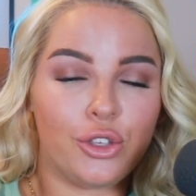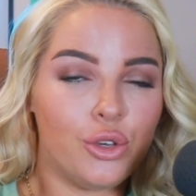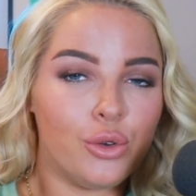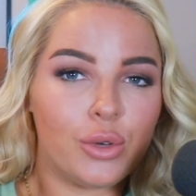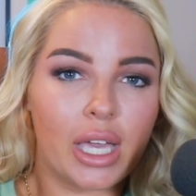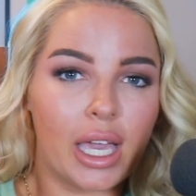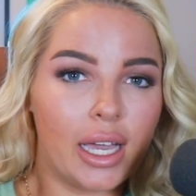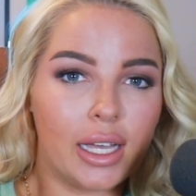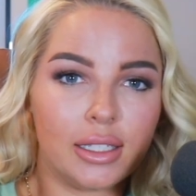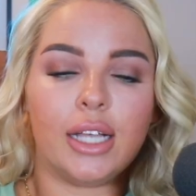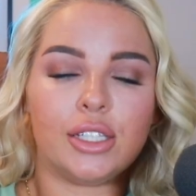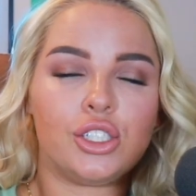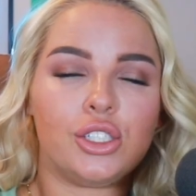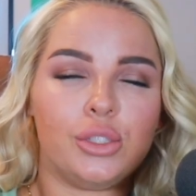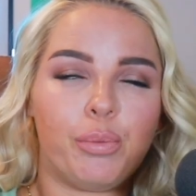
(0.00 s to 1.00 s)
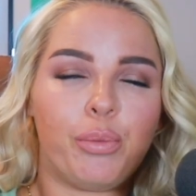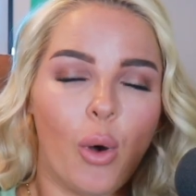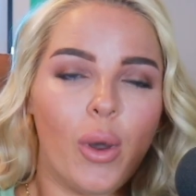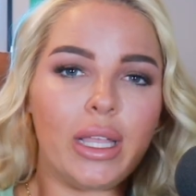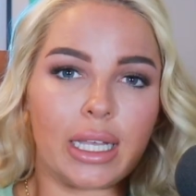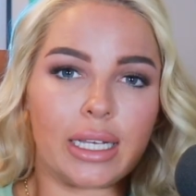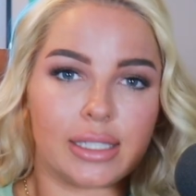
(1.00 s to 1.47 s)
You can't, it's
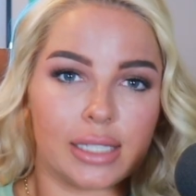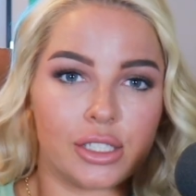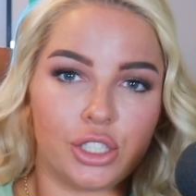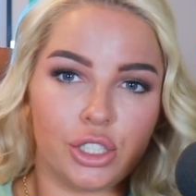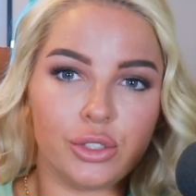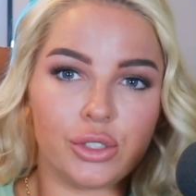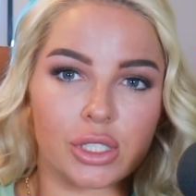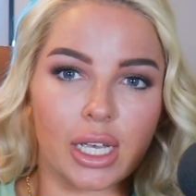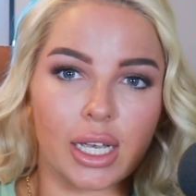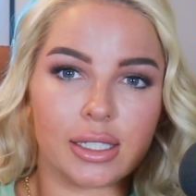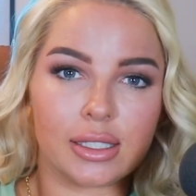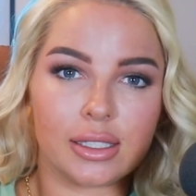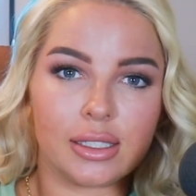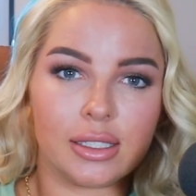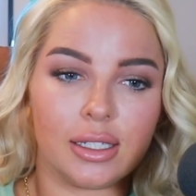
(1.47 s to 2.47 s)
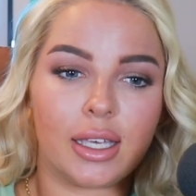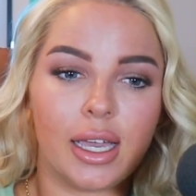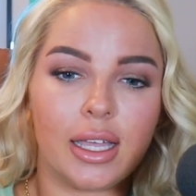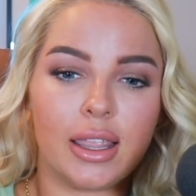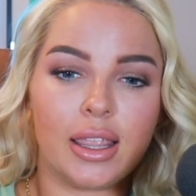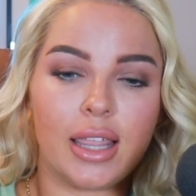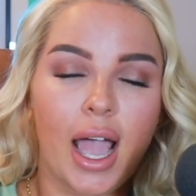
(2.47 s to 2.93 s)
pointless. It's useless.
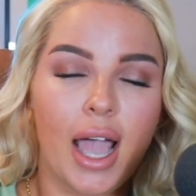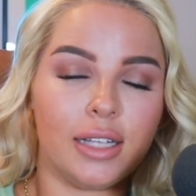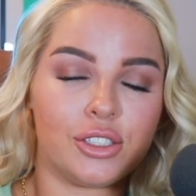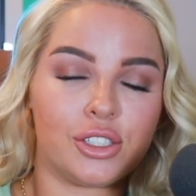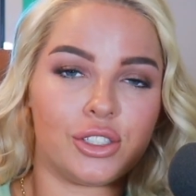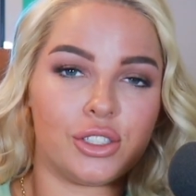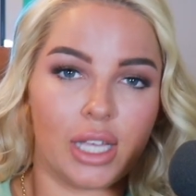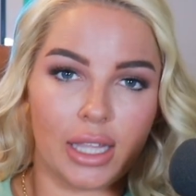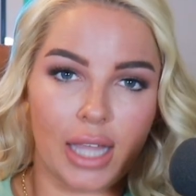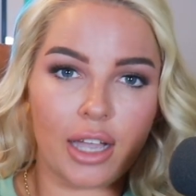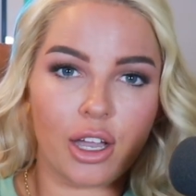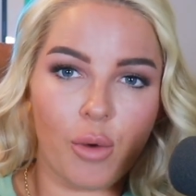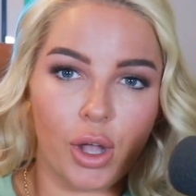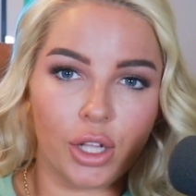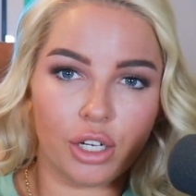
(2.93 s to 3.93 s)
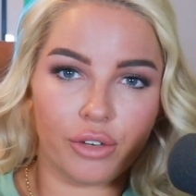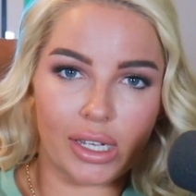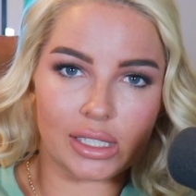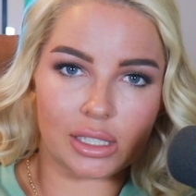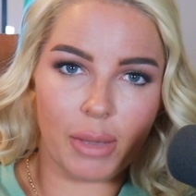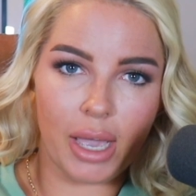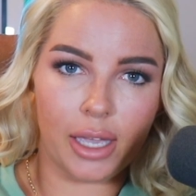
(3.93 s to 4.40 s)
Can that go on your
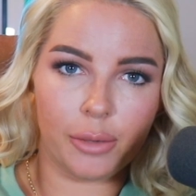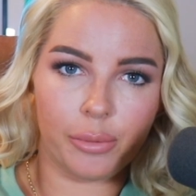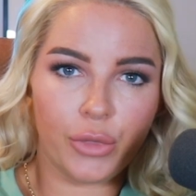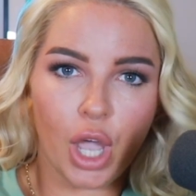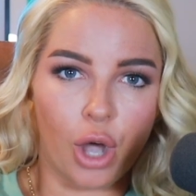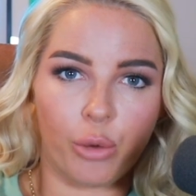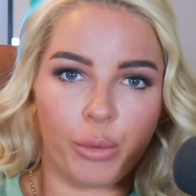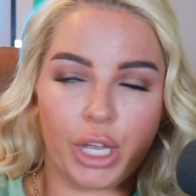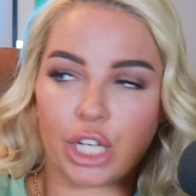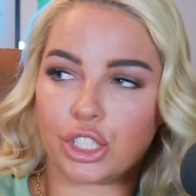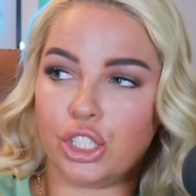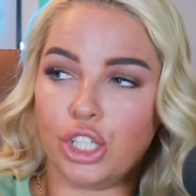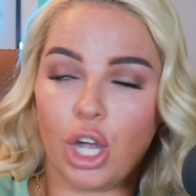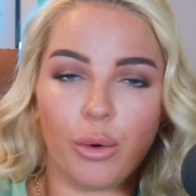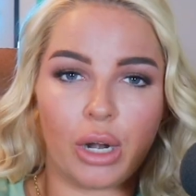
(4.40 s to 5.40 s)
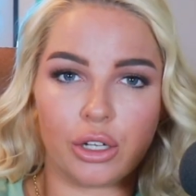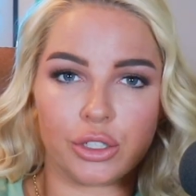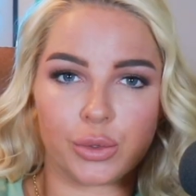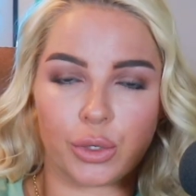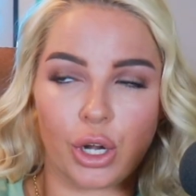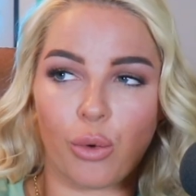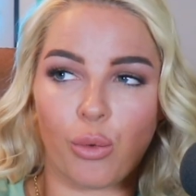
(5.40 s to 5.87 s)
resume? No, because no one else
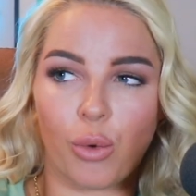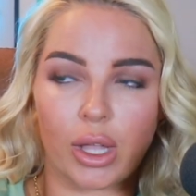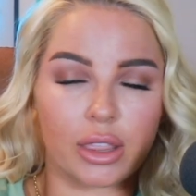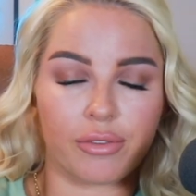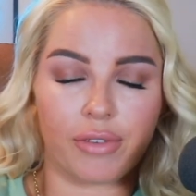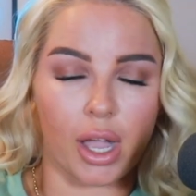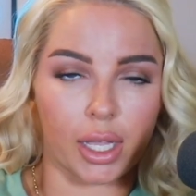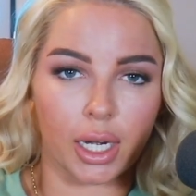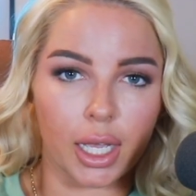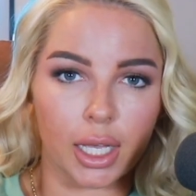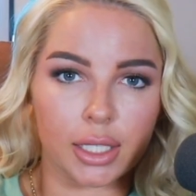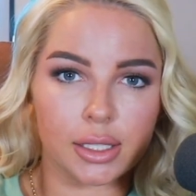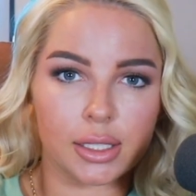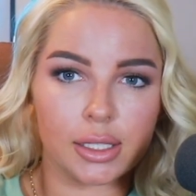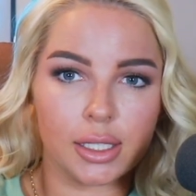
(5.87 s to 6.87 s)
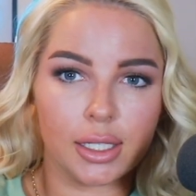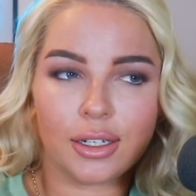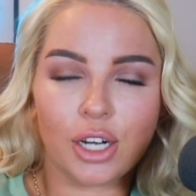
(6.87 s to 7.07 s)
would know what the fuck it is.